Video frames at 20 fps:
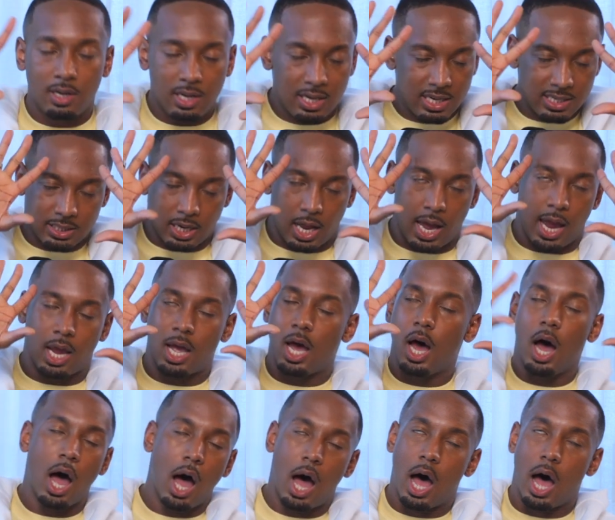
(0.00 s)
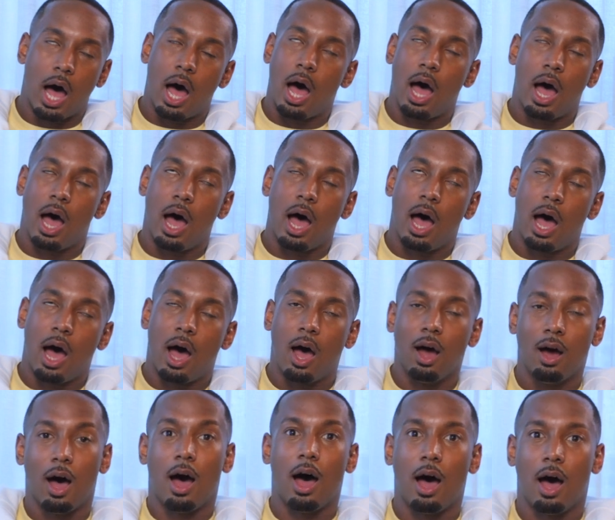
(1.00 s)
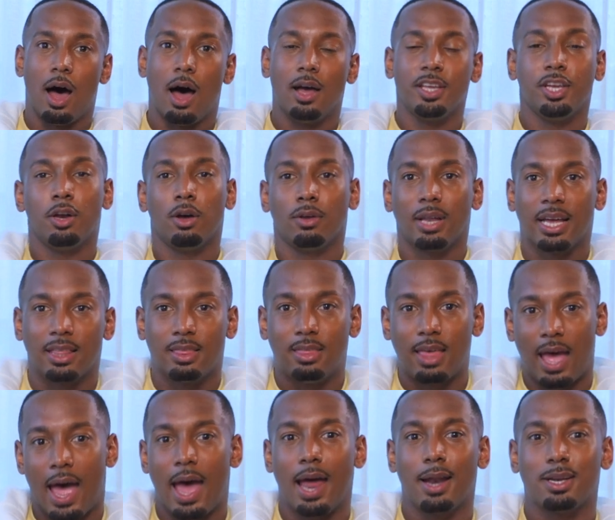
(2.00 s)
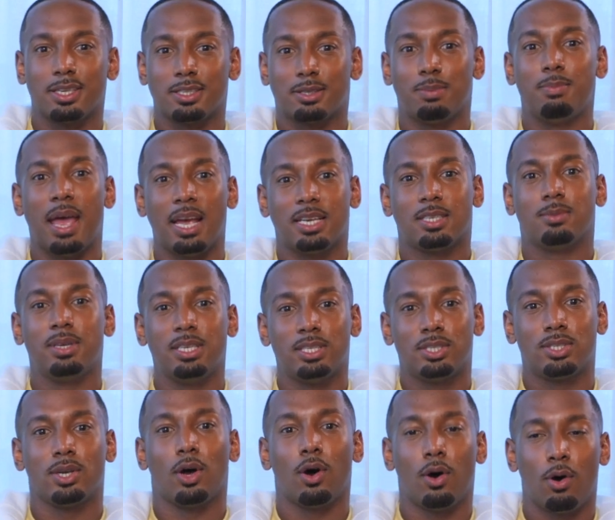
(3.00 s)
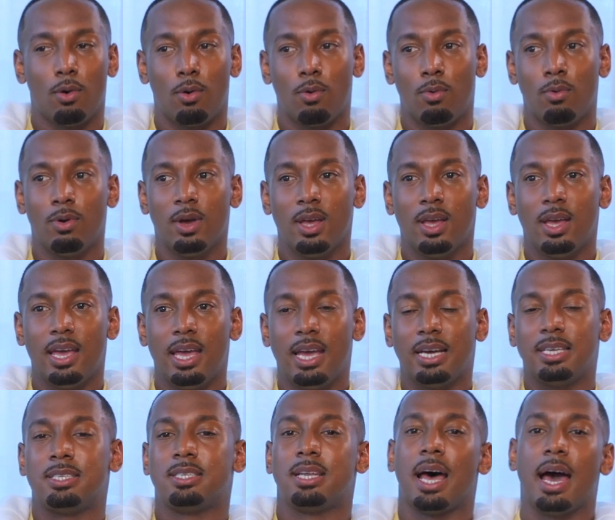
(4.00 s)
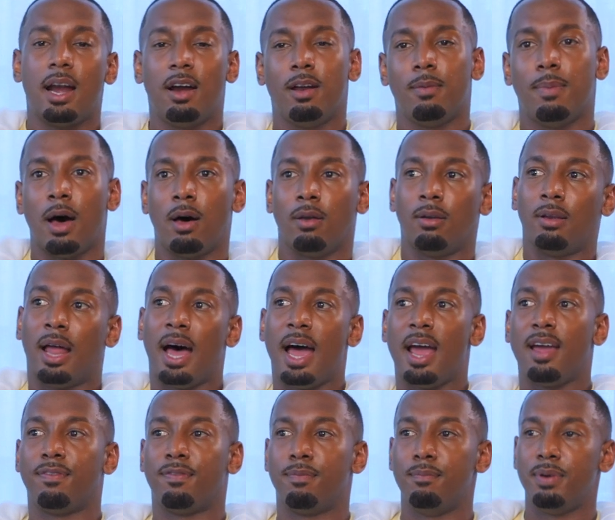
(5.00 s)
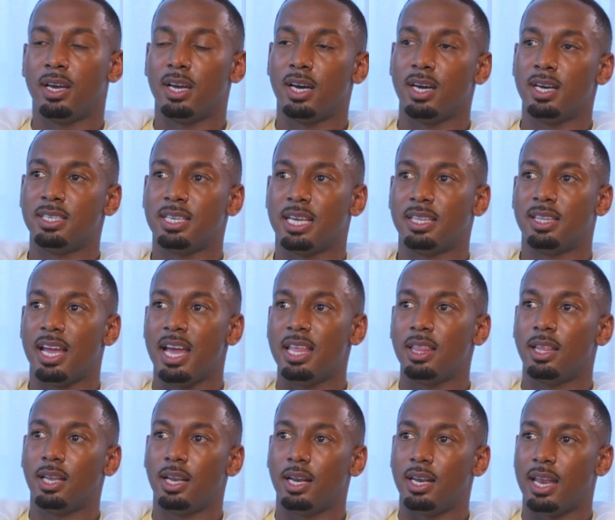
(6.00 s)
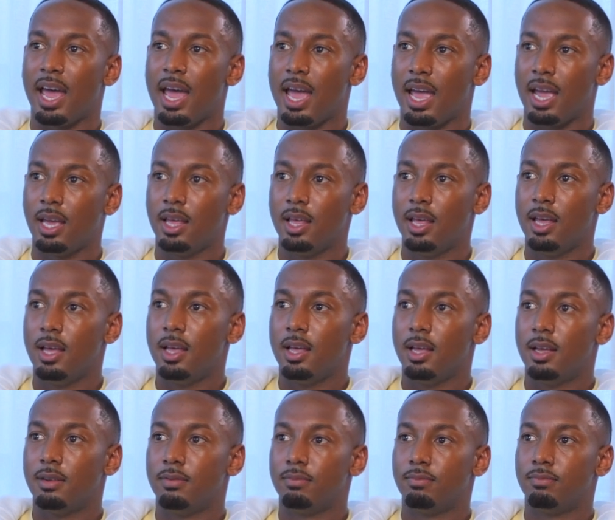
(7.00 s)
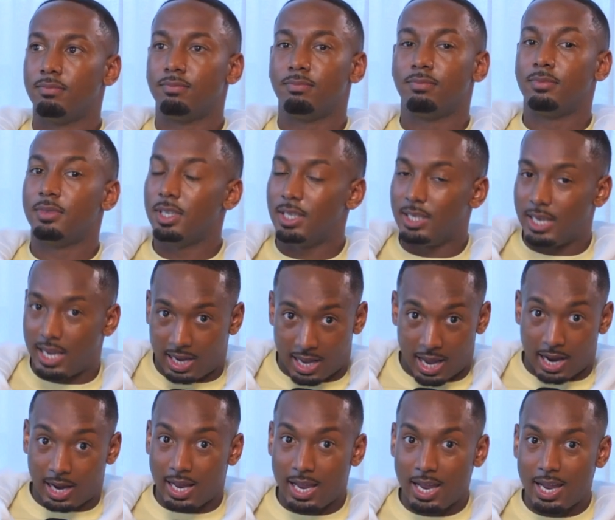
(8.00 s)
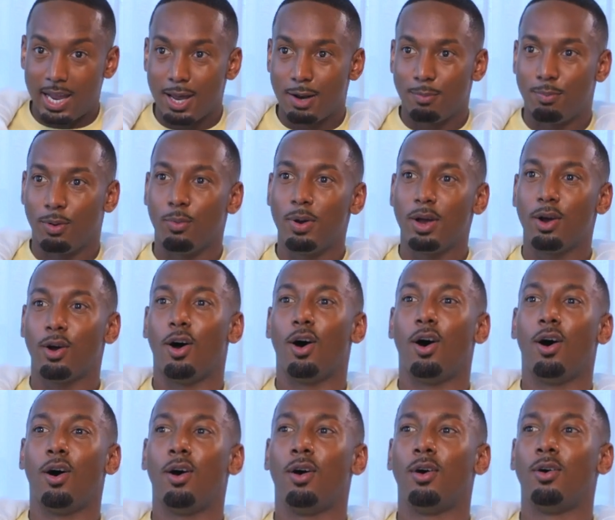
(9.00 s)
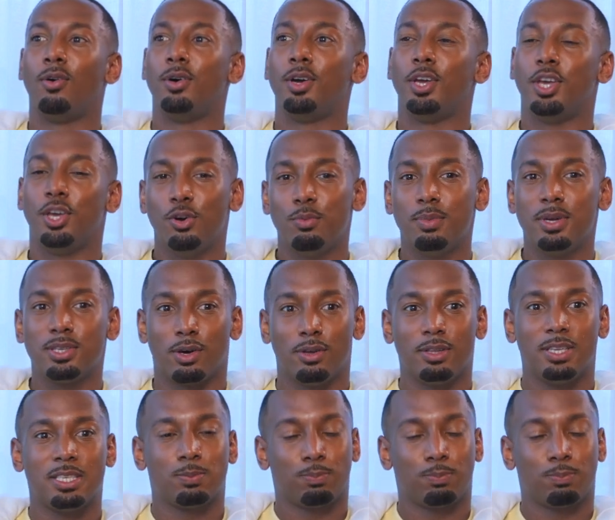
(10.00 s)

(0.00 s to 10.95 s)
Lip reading: is like, you know, like that just makes me so excited about life, because at the end of the day got to end, but we are all humans on this